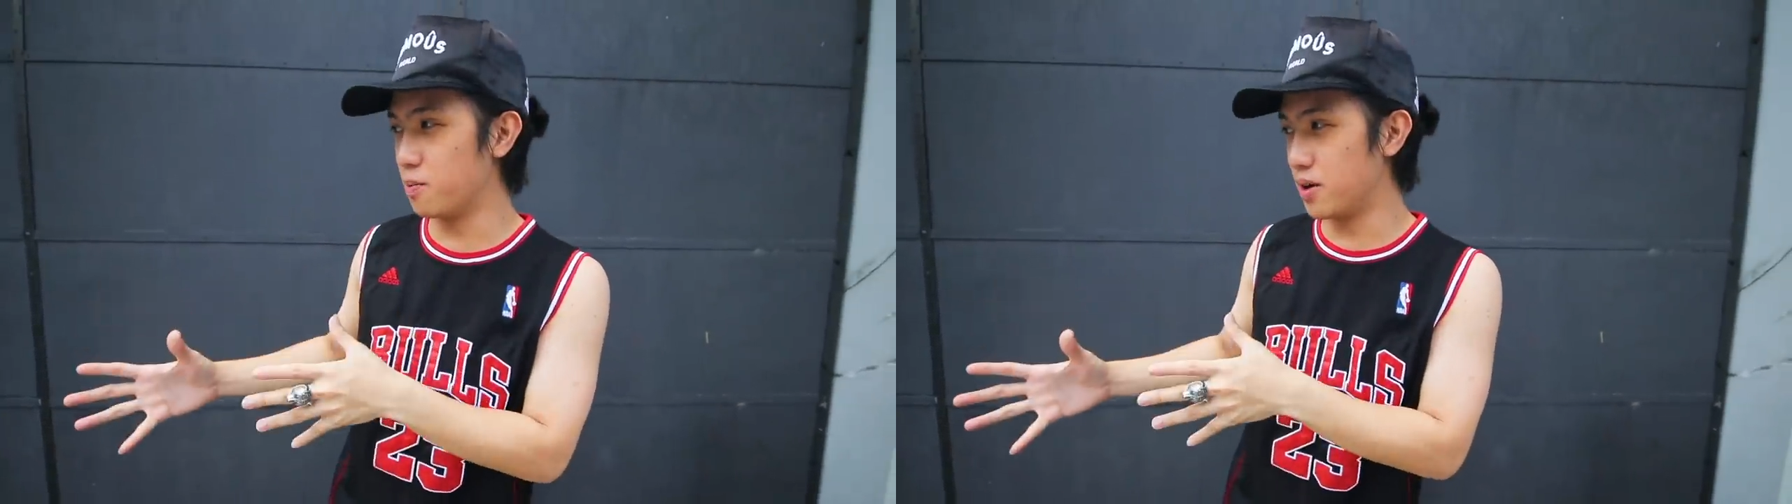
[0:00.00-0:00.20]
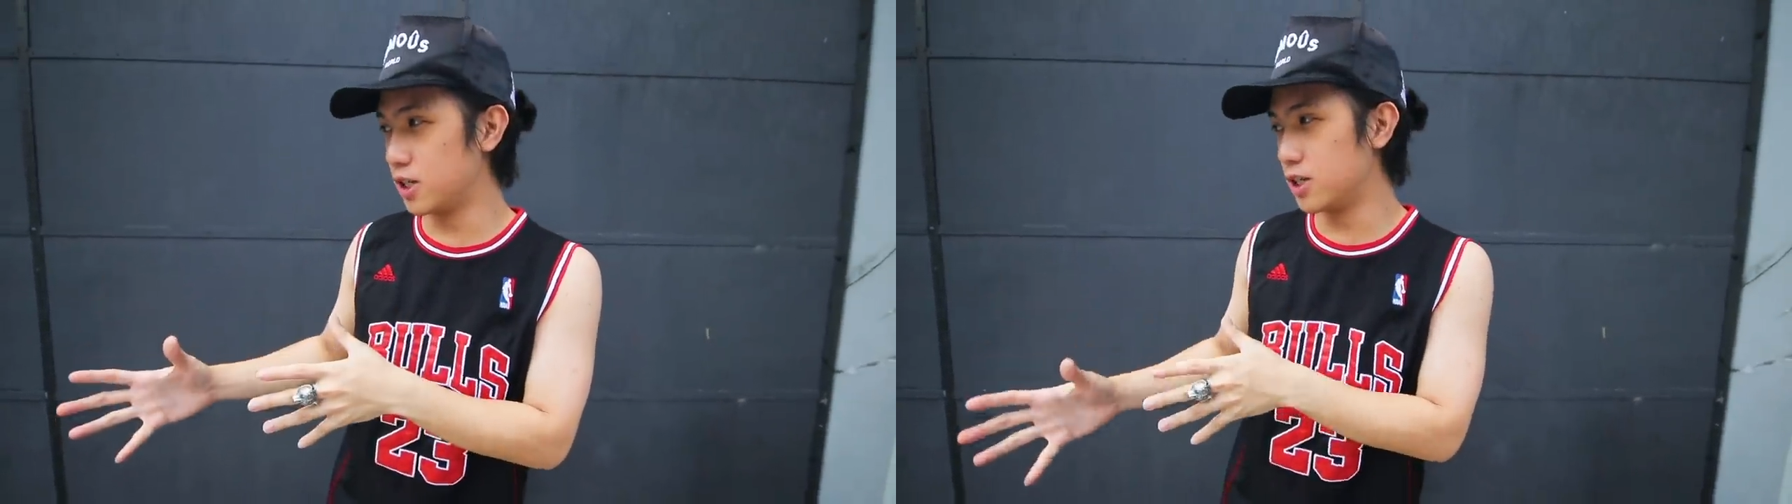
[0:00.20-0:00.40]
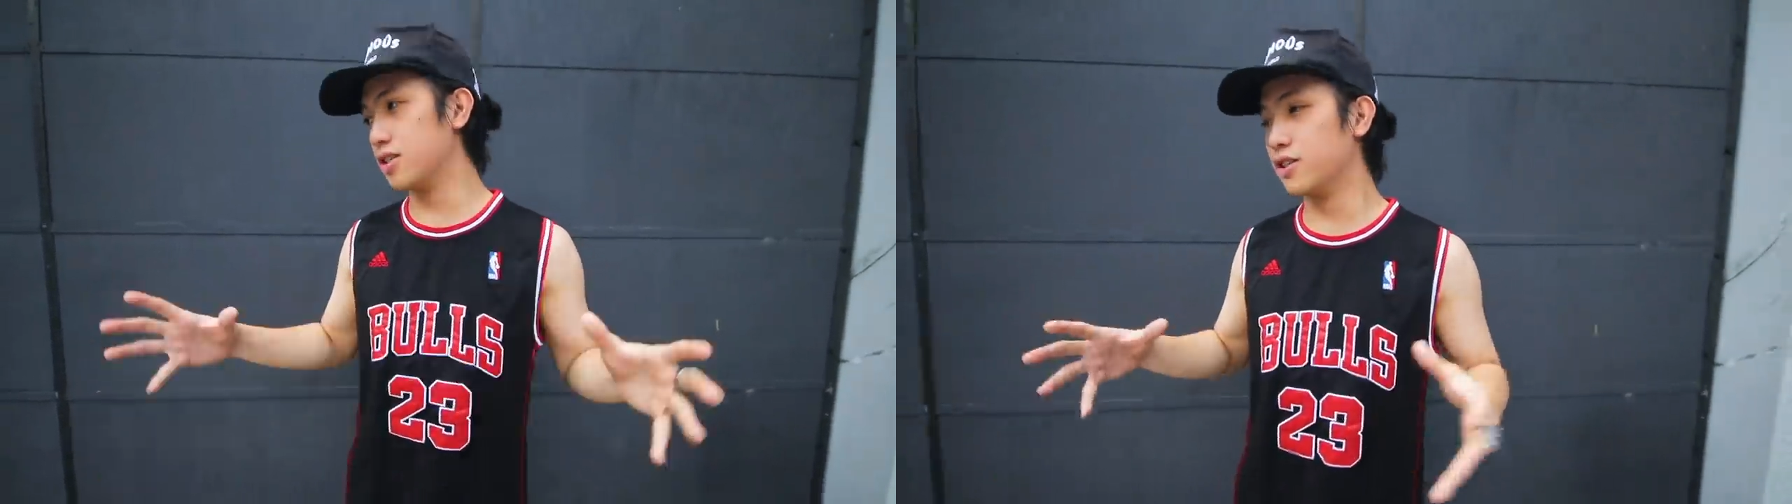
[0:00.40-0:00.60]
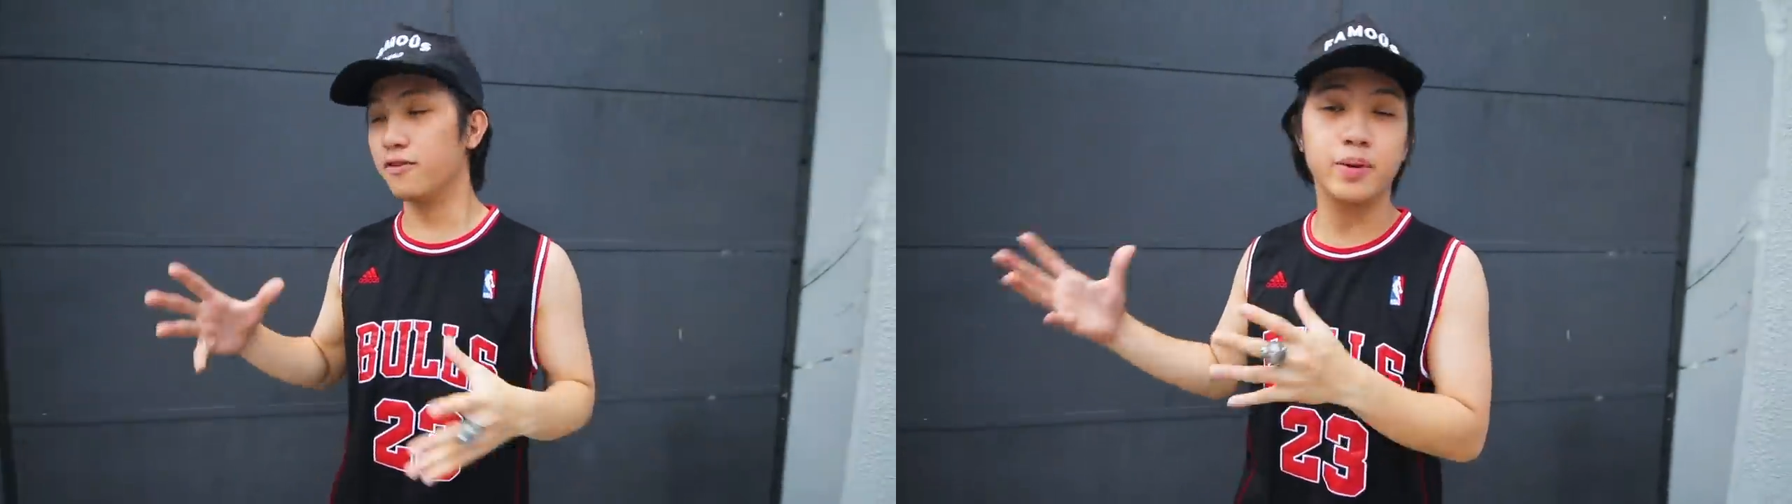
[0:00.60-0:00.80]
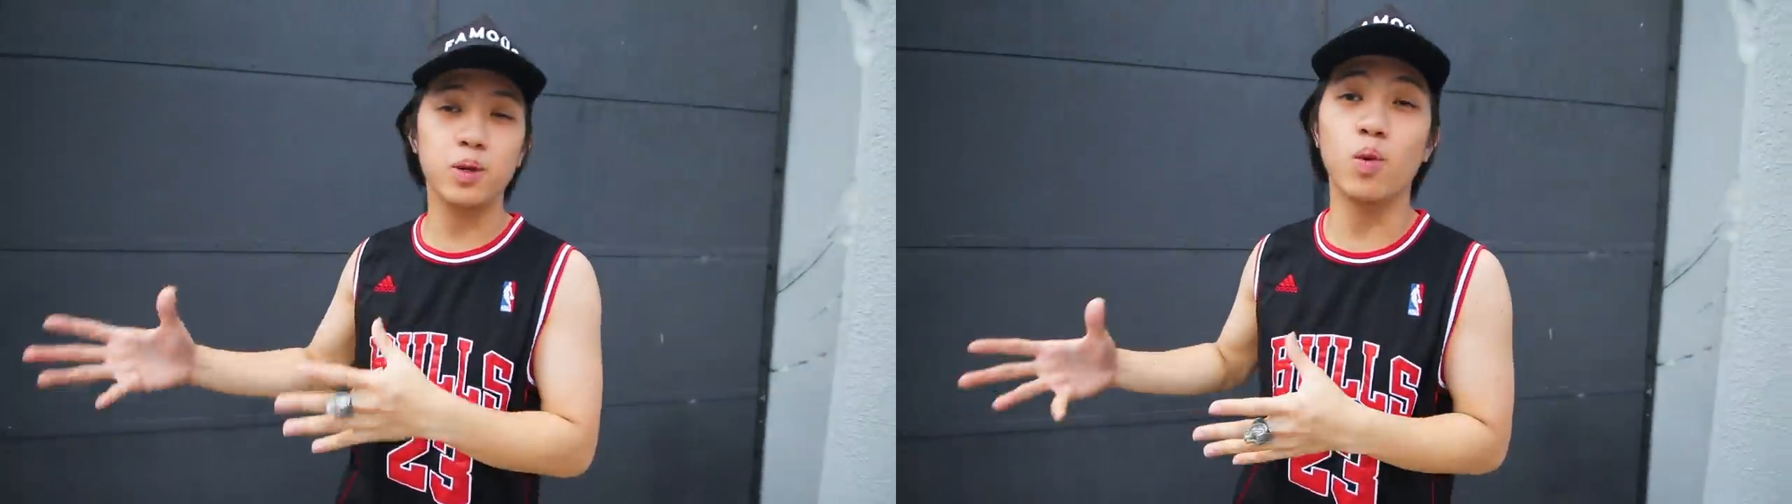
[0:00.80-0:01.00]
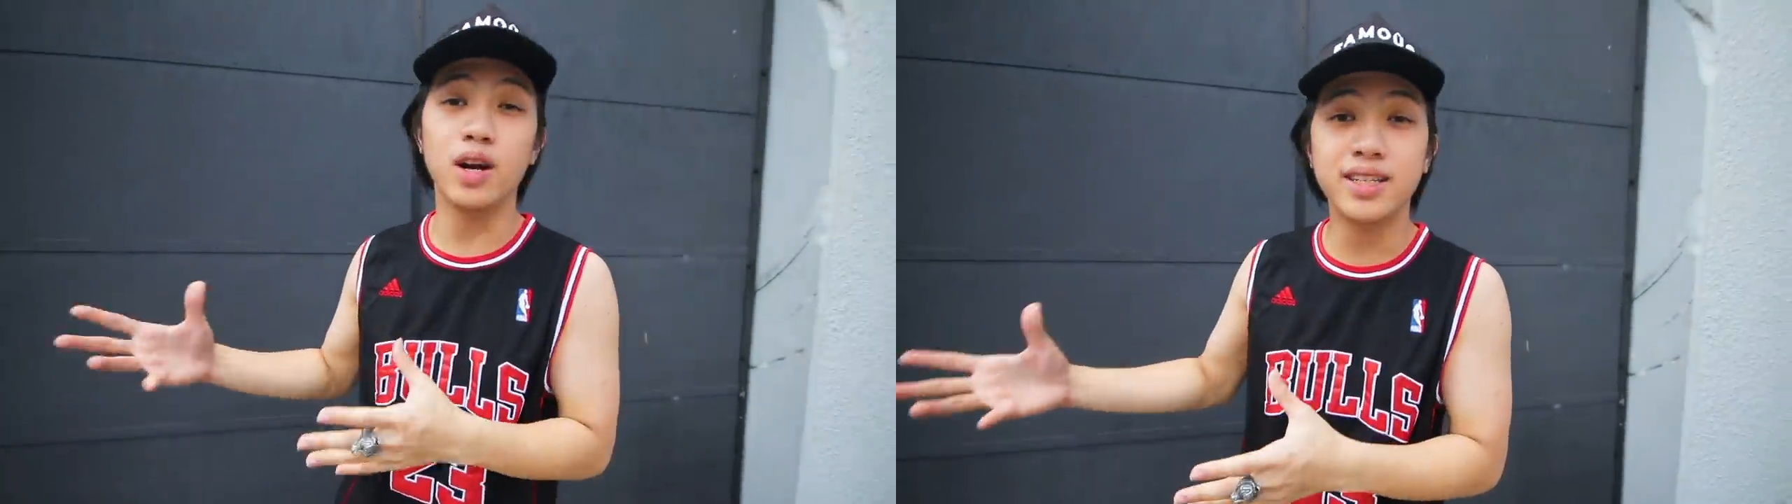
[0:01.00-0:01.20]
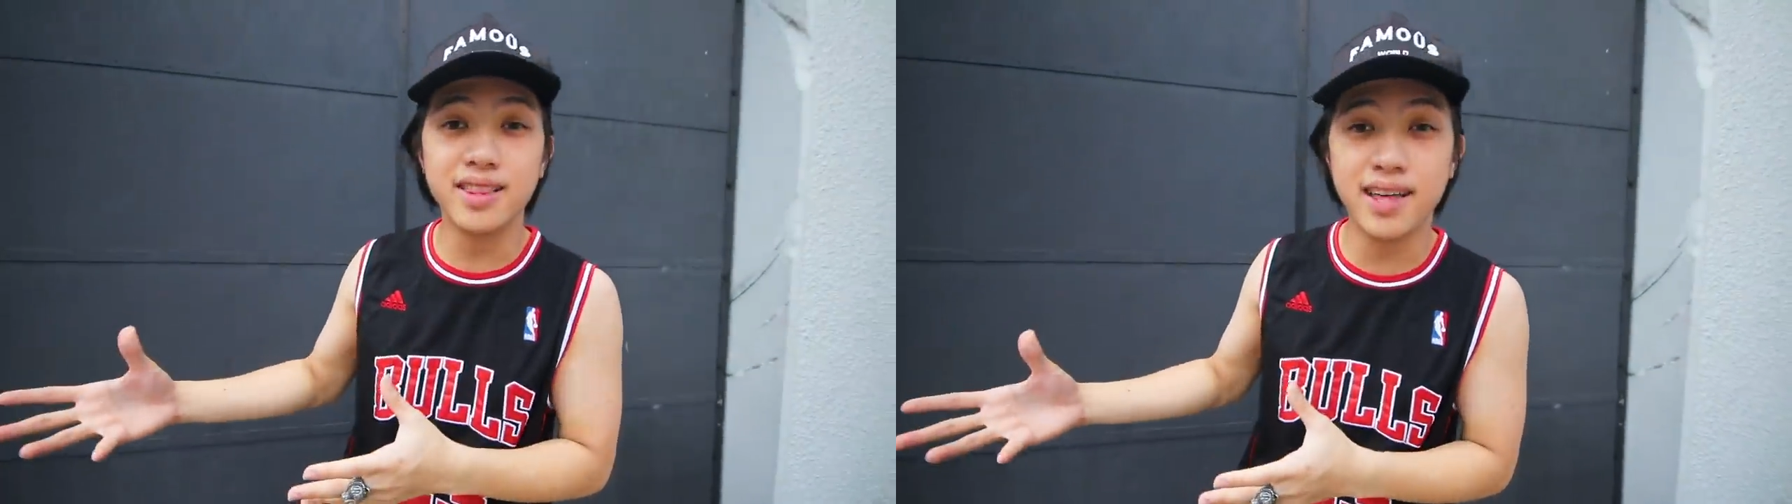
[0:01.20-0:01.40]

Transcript: much. She's been wanting